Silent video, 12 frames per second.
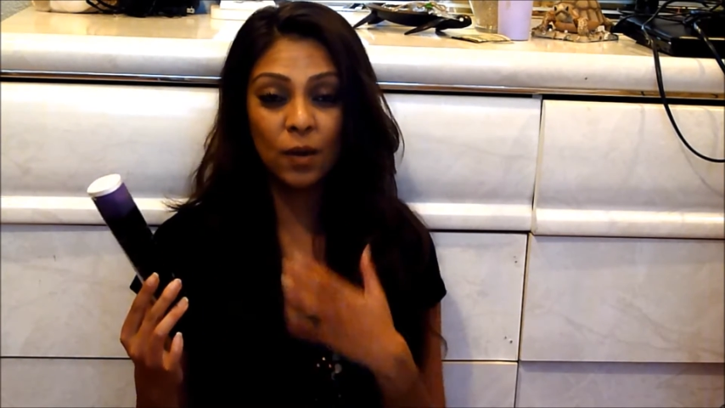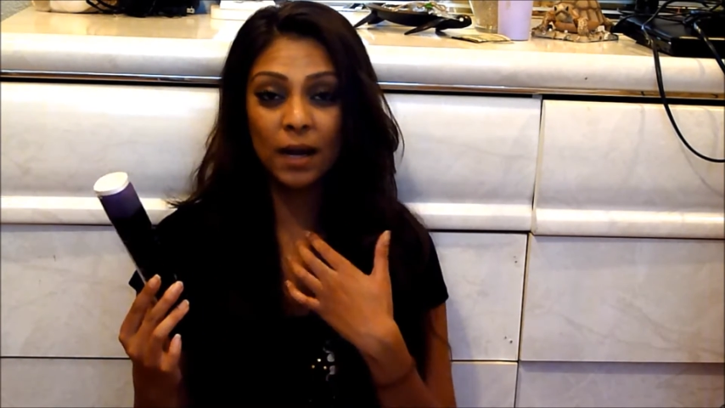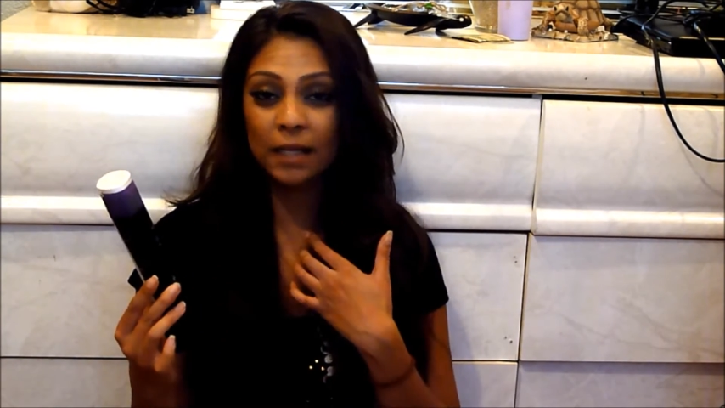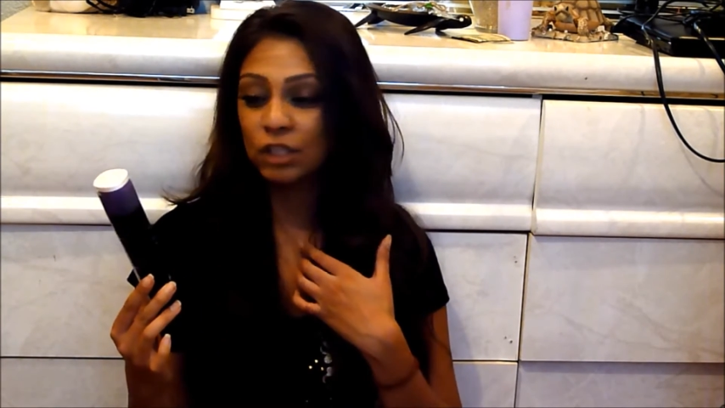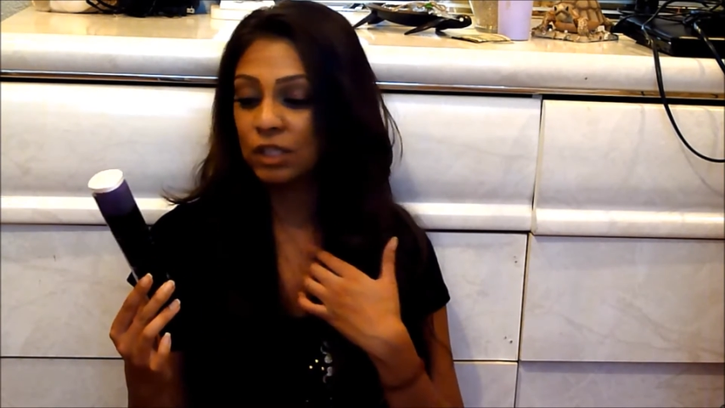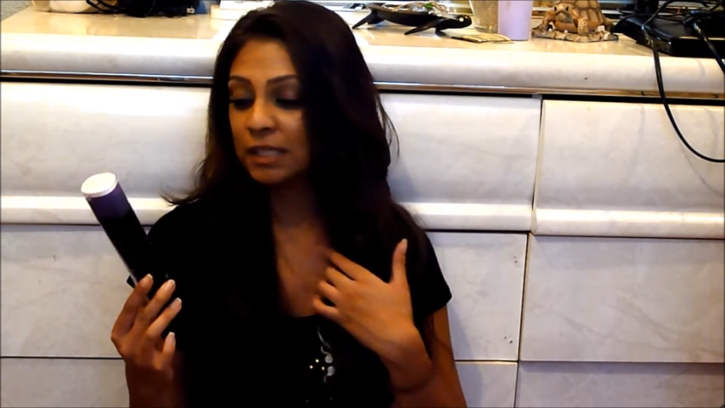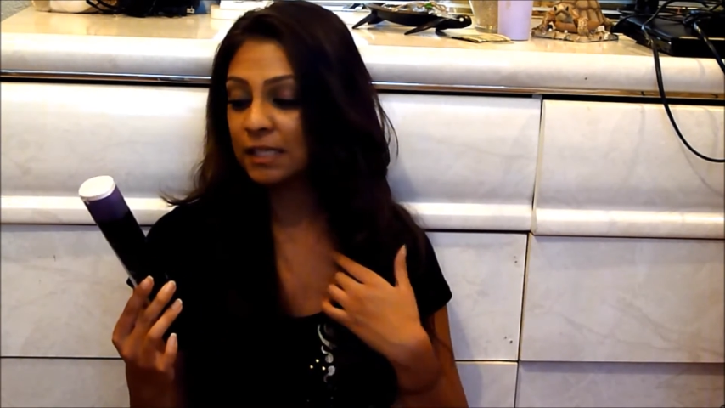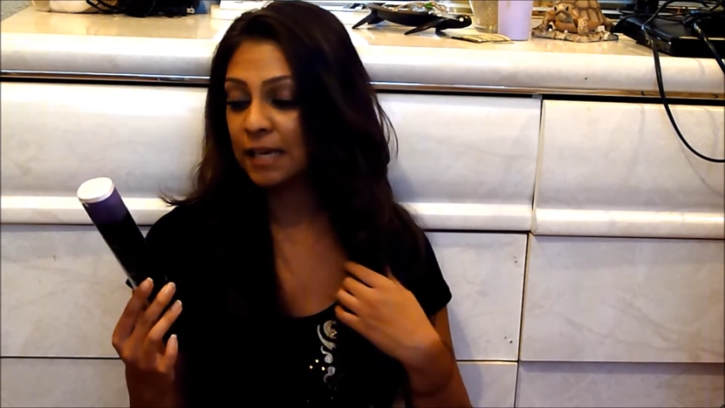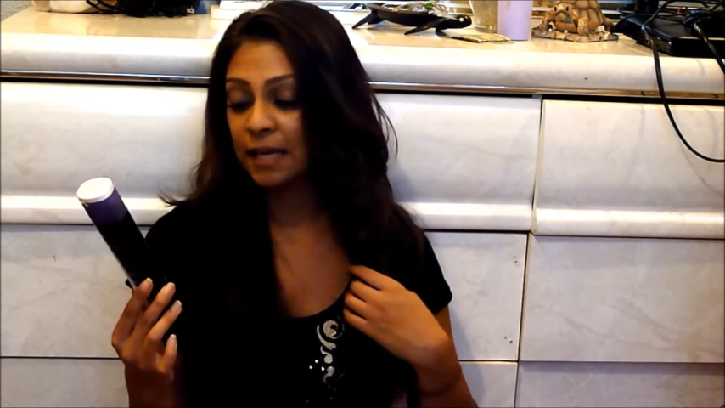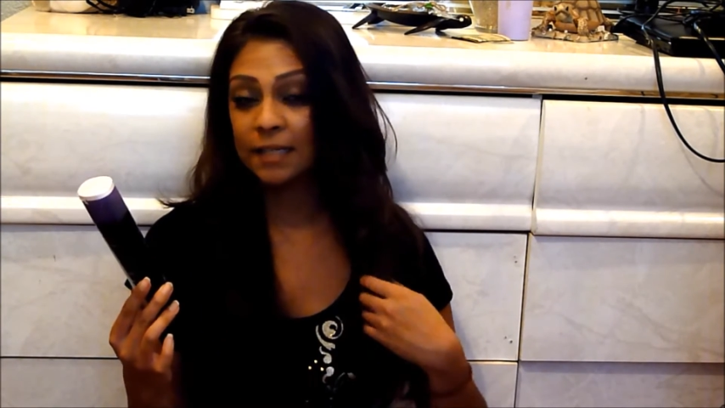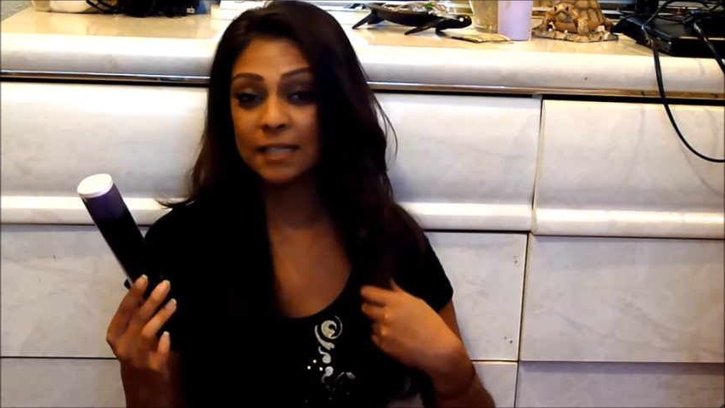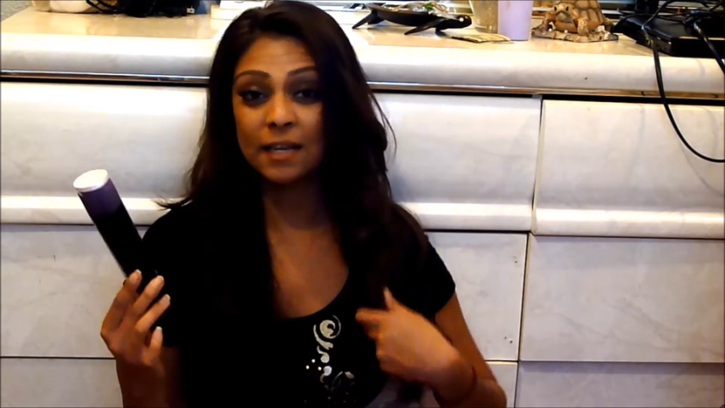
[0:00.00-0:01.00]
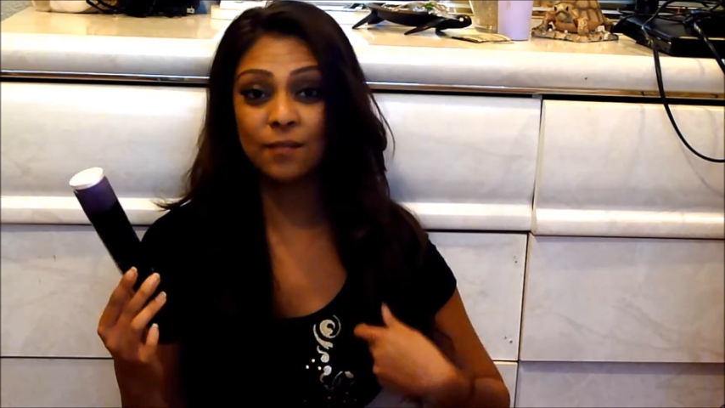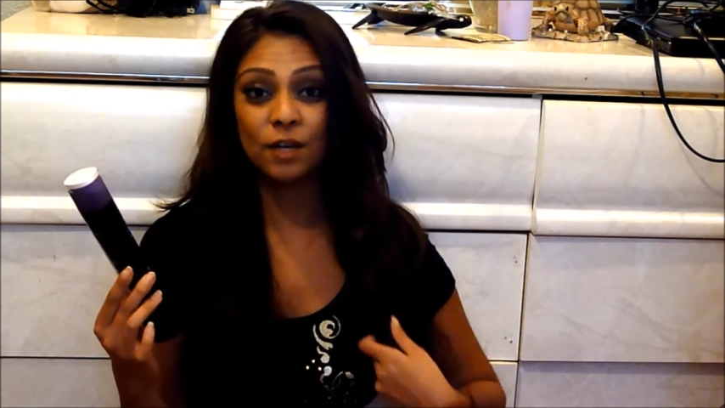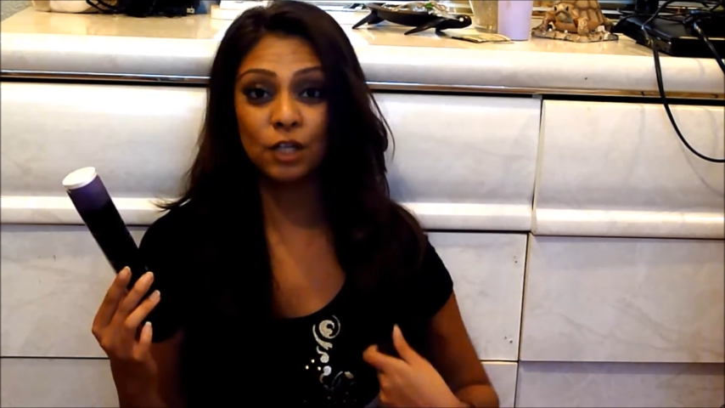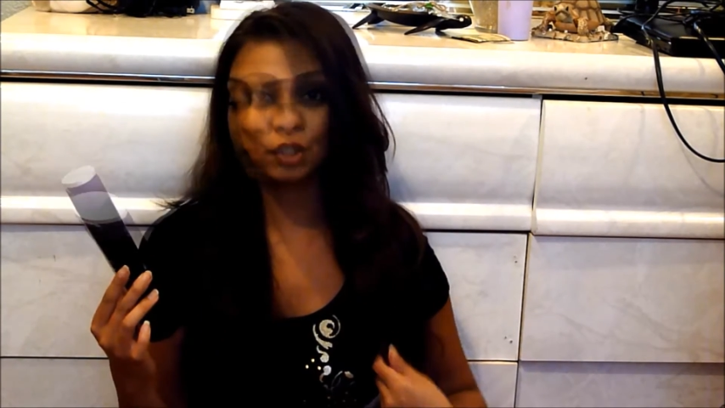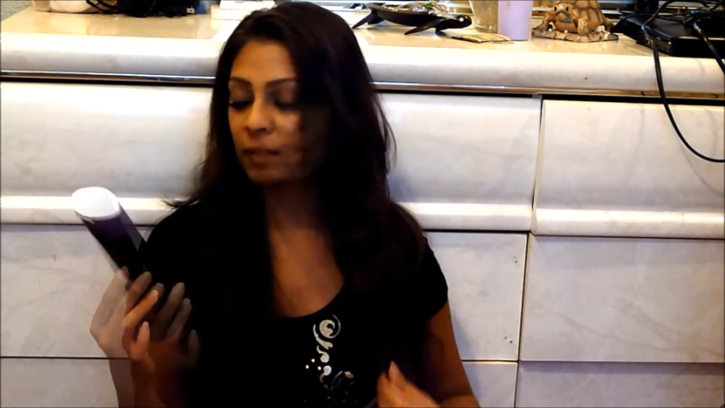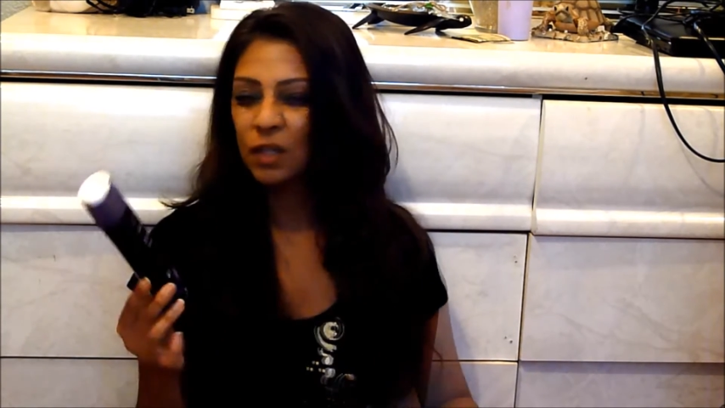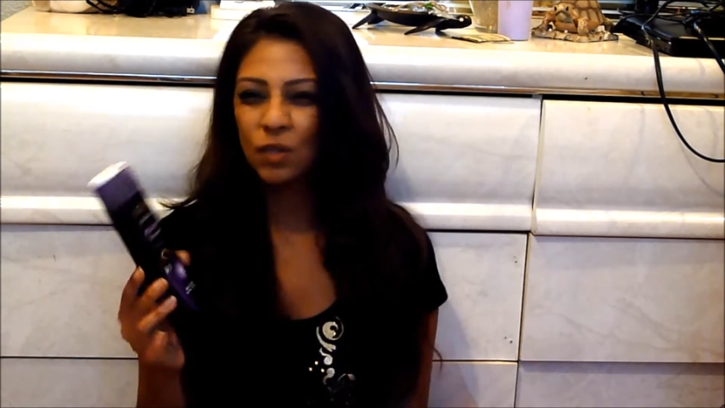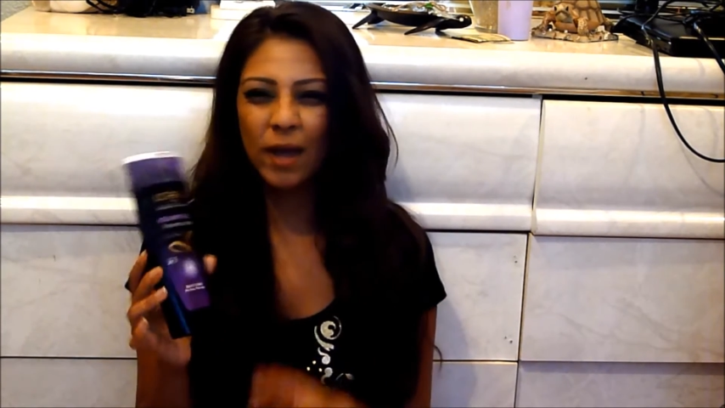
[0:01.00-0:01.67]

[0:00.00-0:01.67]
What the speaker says: and I just decided to give it a try.